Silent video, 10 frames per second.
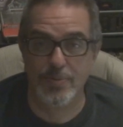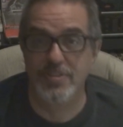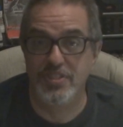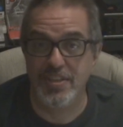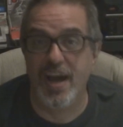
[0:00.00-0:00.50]

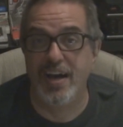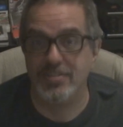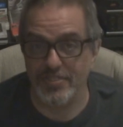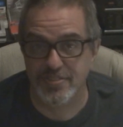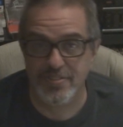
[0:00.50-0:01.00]
what she
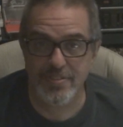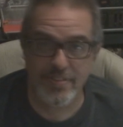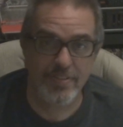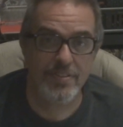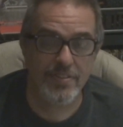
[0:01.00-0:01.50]
does.
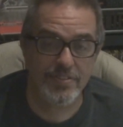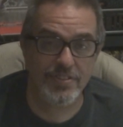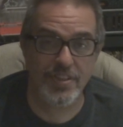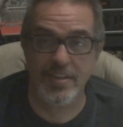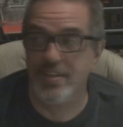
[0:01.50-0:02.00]

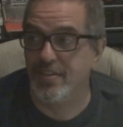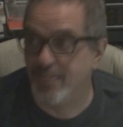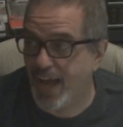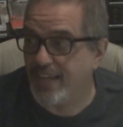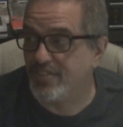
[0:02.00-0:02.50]
She
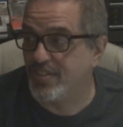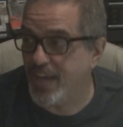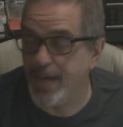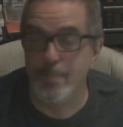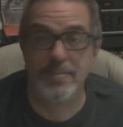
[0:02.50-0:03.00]
likes
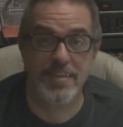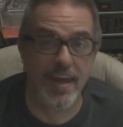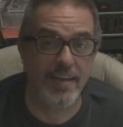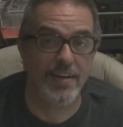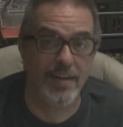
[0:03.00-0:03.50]
to
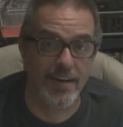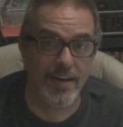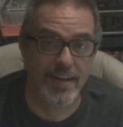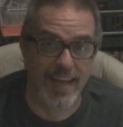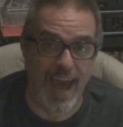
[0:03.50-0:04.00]
imitate
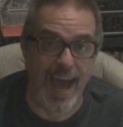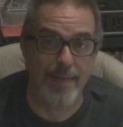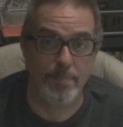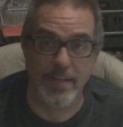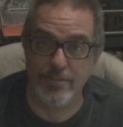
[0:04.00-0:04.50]
a
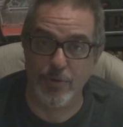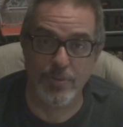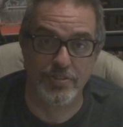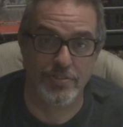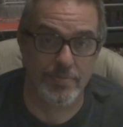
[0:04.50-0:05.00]
cat being
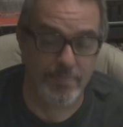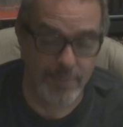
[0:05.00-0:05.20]
tortured.